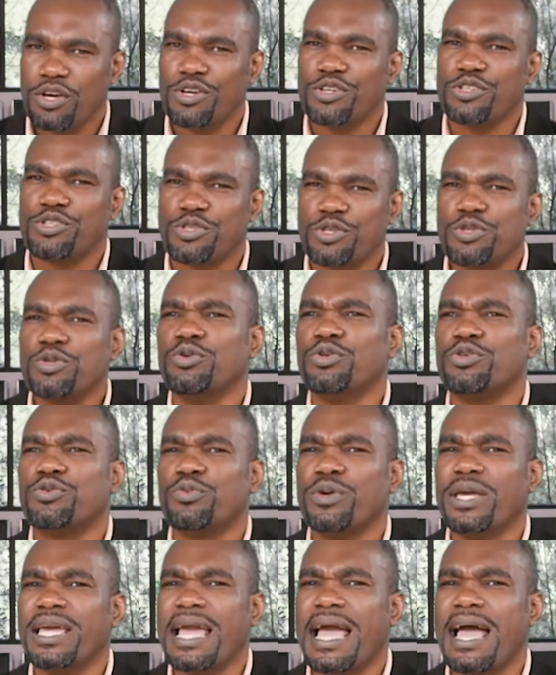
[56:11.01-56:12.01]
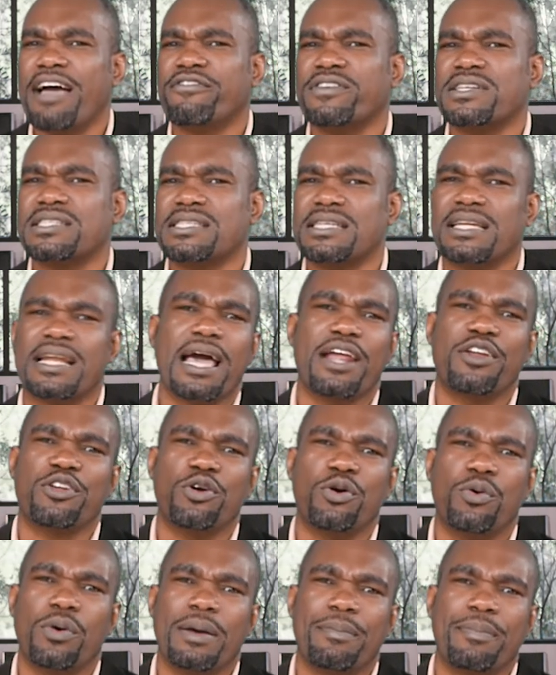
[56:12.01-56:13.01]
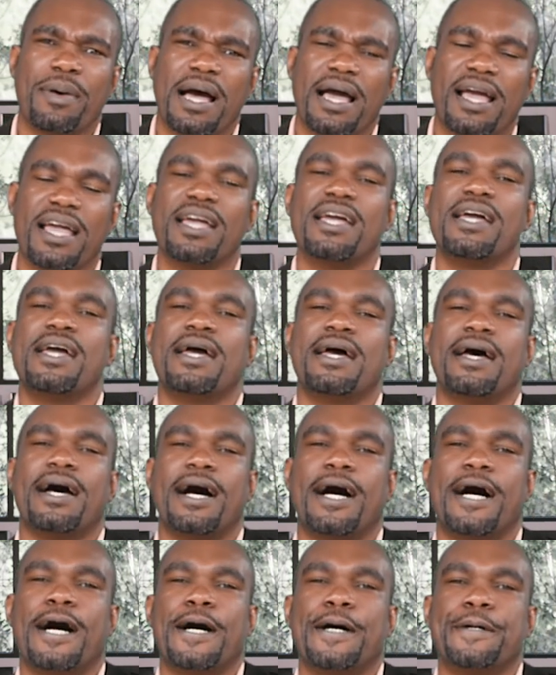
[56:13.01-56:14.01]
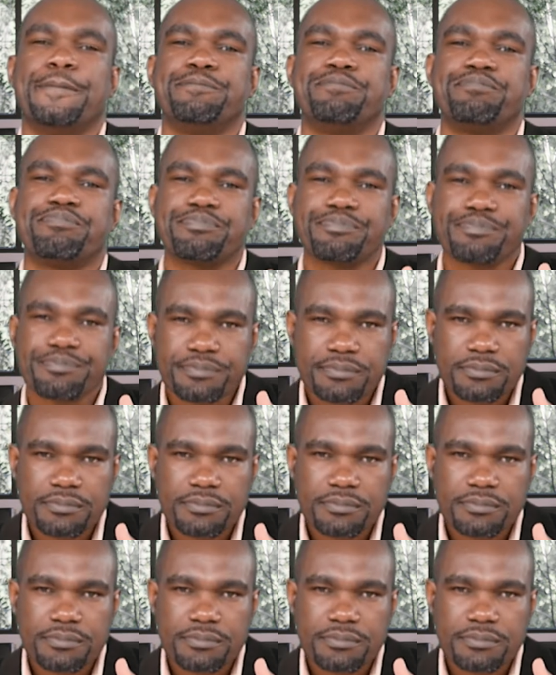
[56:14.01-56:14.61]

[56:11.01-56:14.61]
should we have a scenario whereby um,